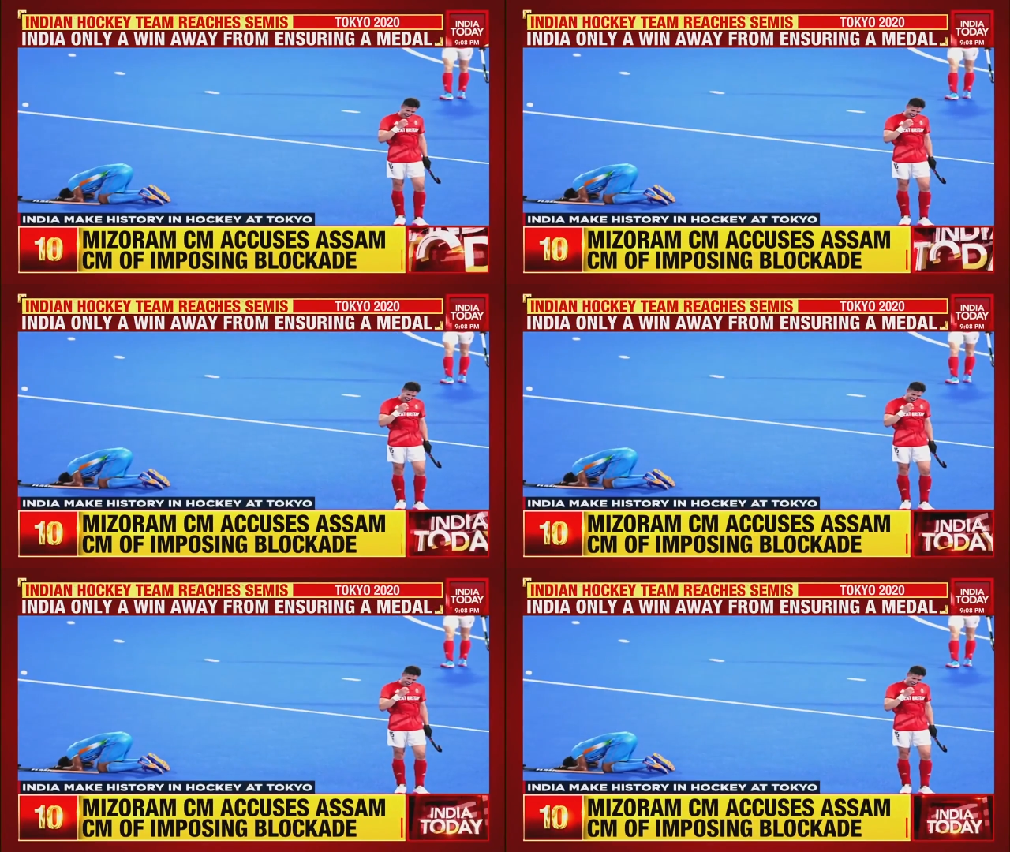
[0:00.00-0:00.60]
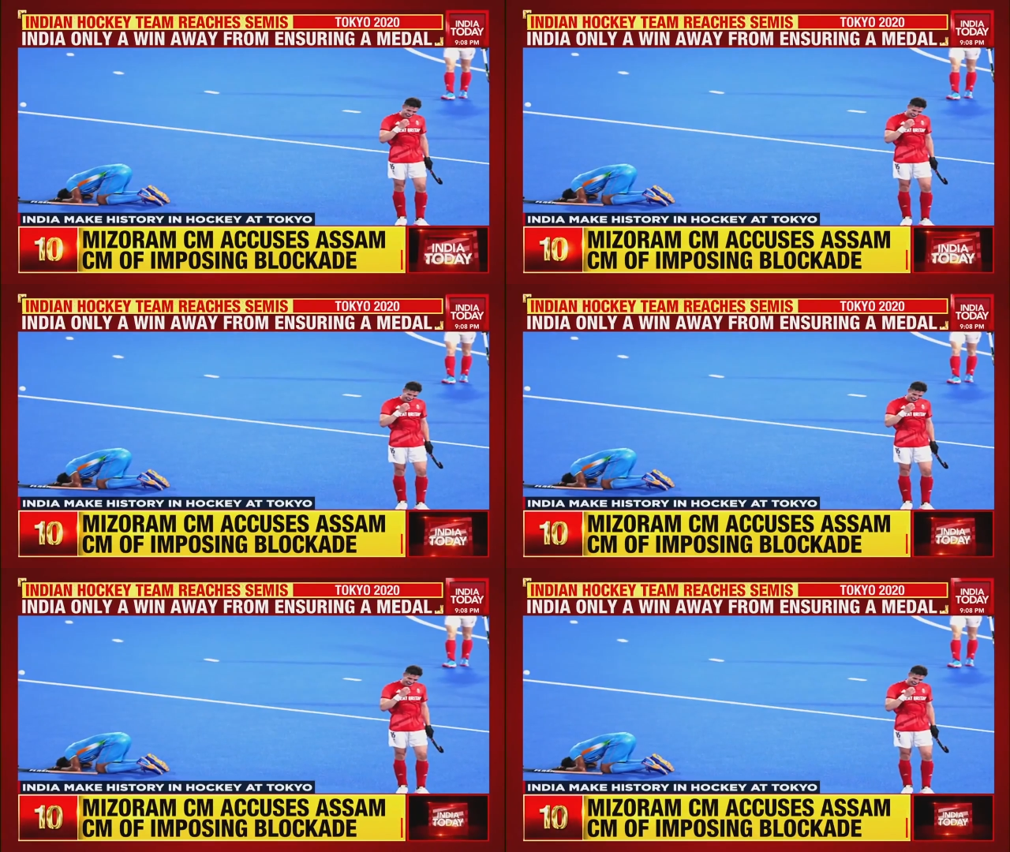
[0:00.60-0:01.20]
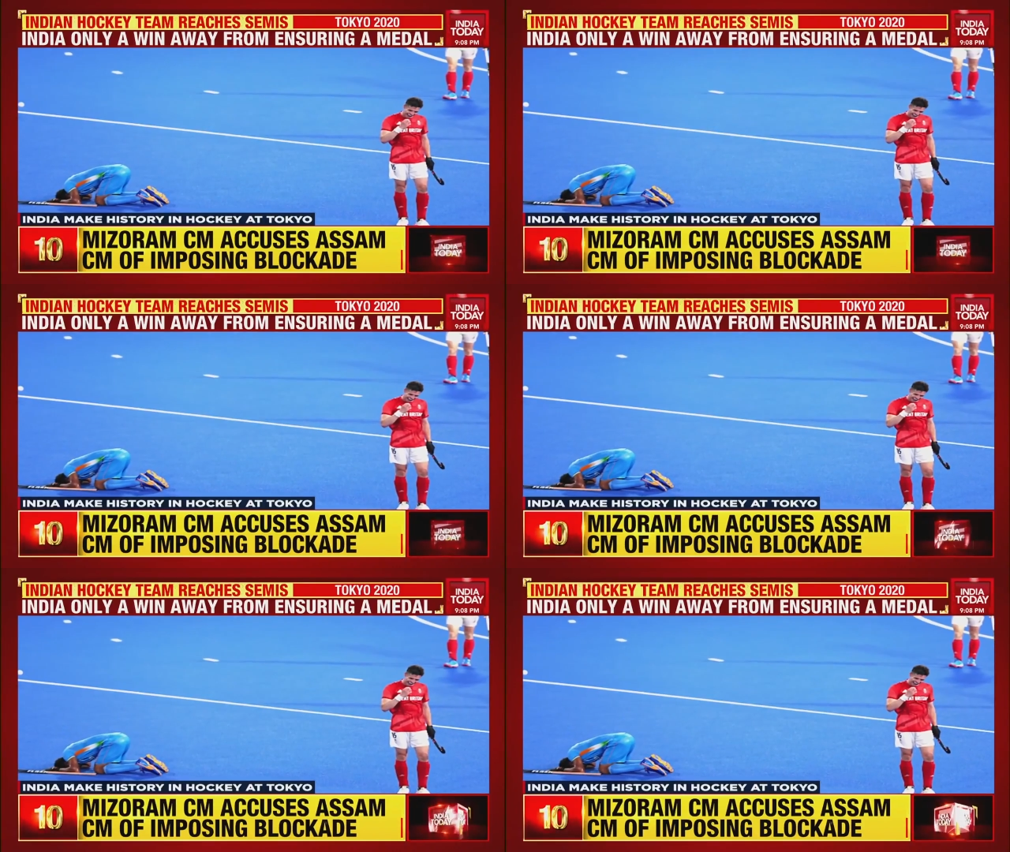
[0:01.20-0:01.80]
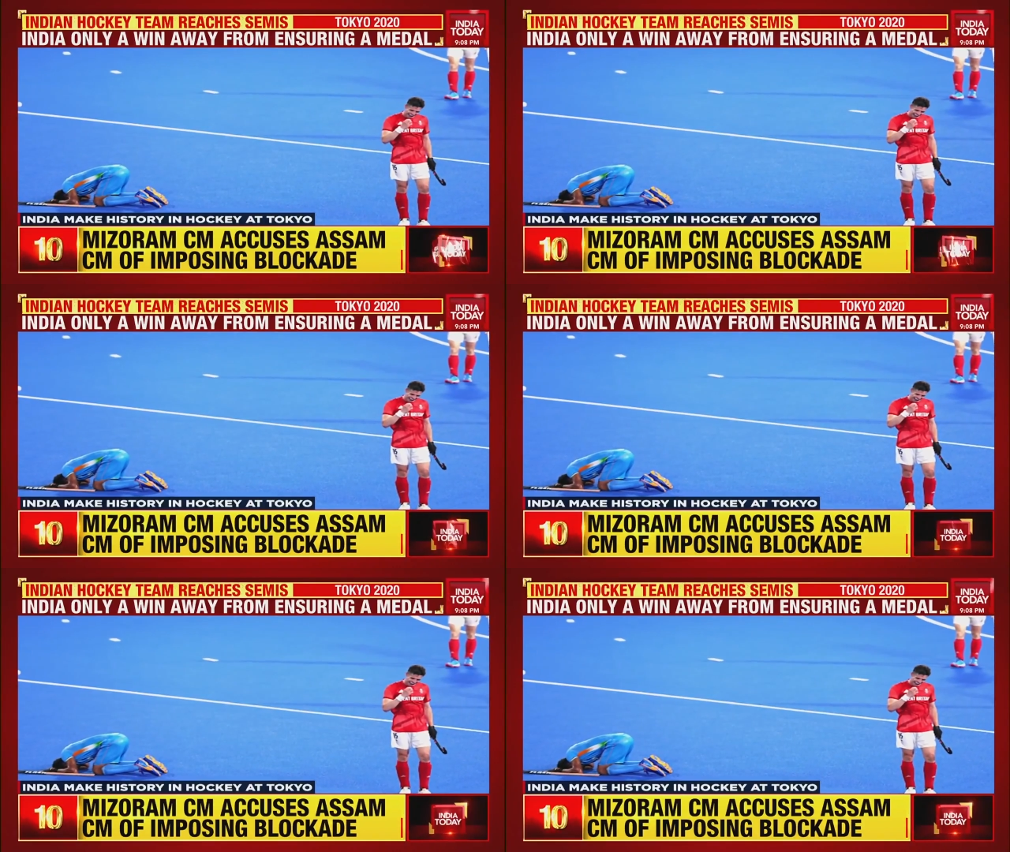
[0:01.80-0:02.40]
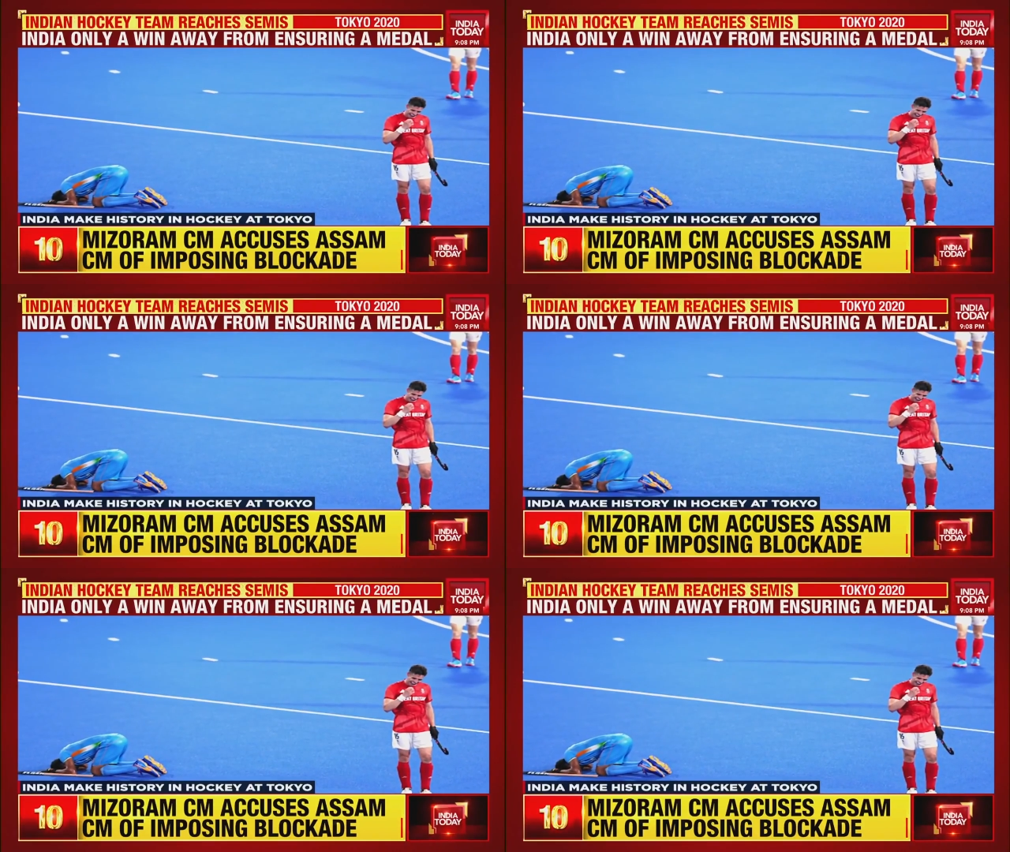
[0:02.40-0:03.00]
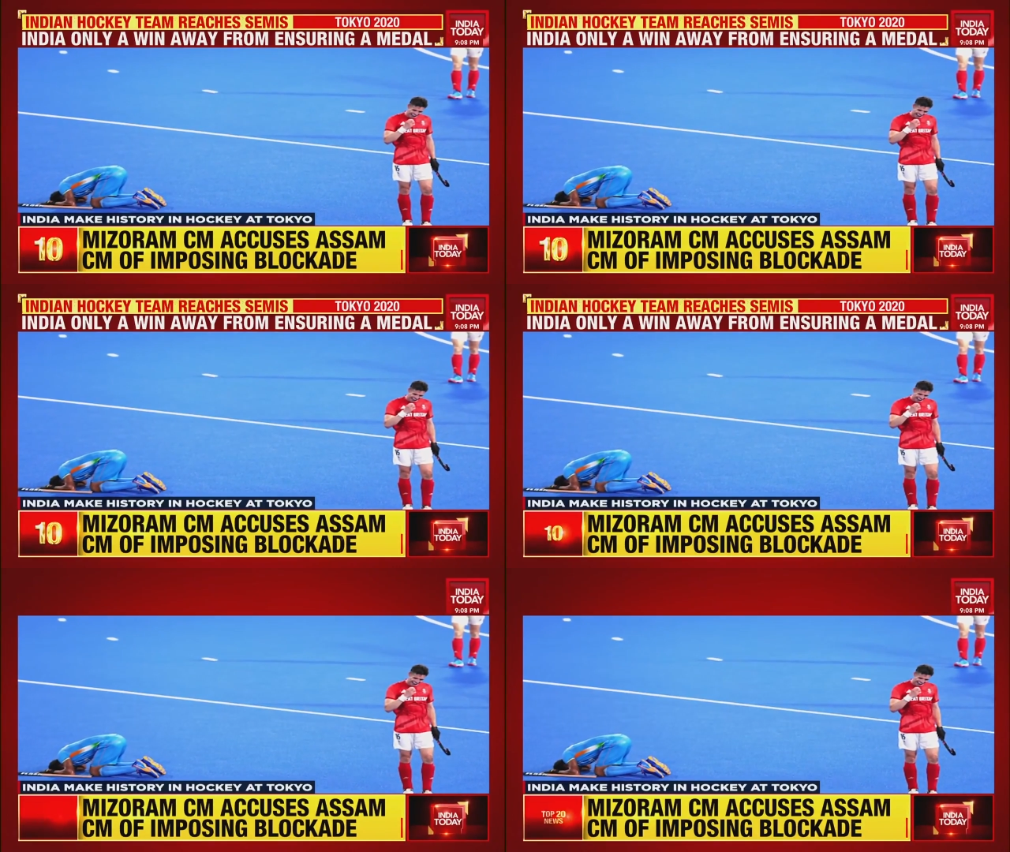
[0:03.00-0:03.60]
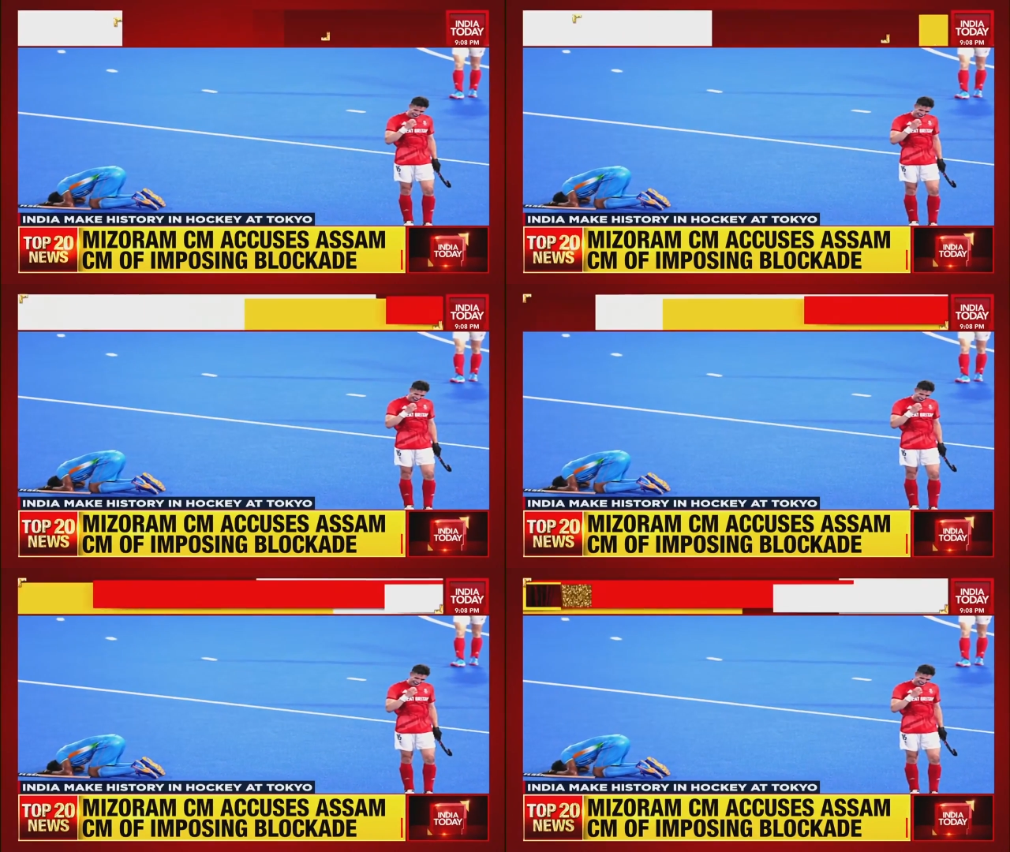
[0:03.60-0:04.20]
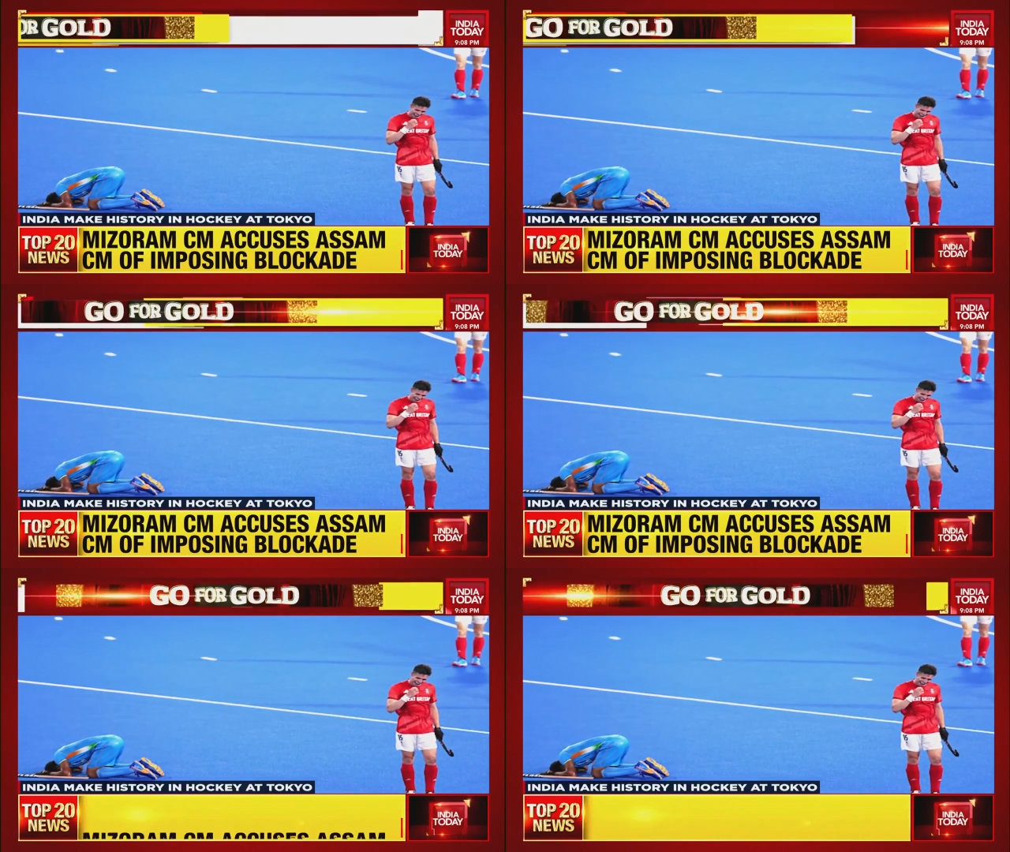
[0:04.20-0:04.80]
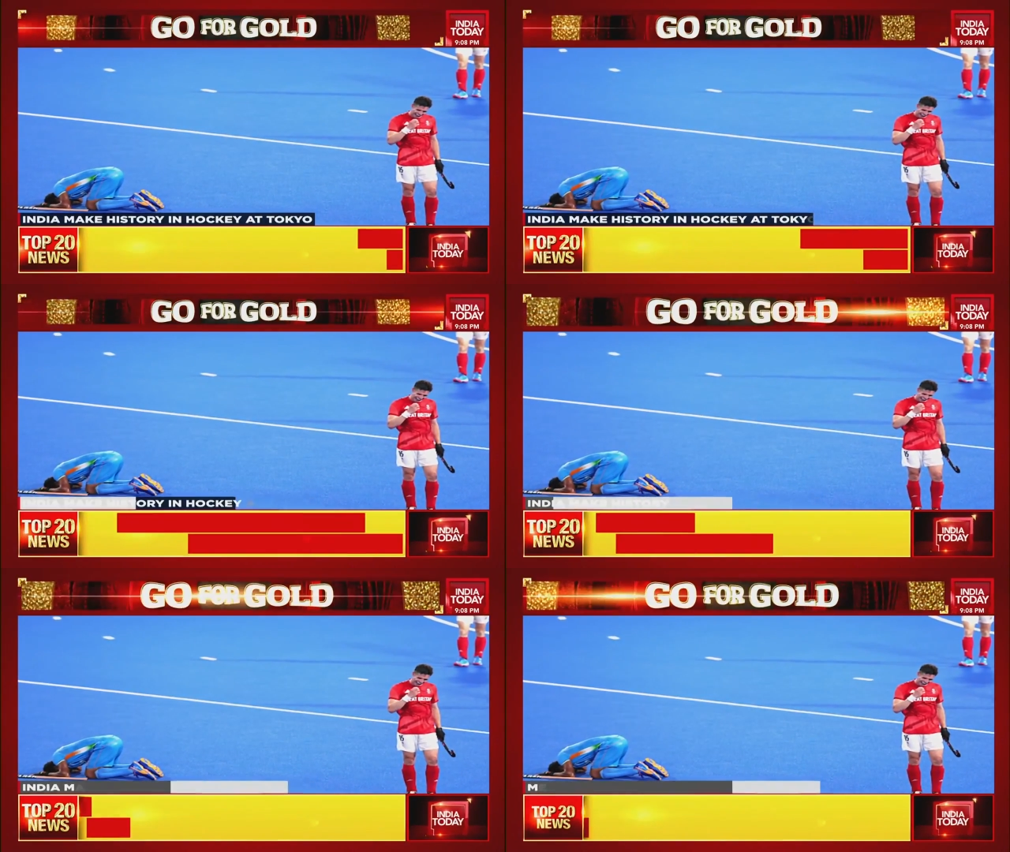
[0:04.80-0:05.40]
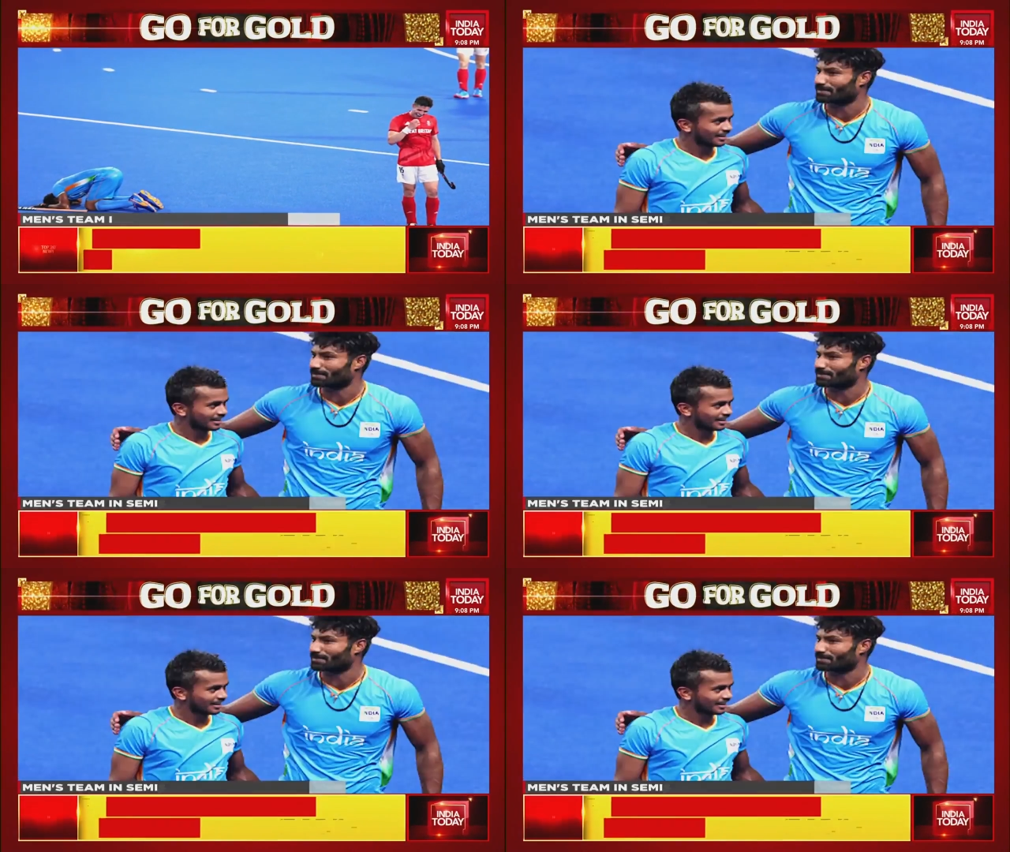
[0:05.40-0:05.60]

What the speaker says: No face is visible, so there are no lips to read.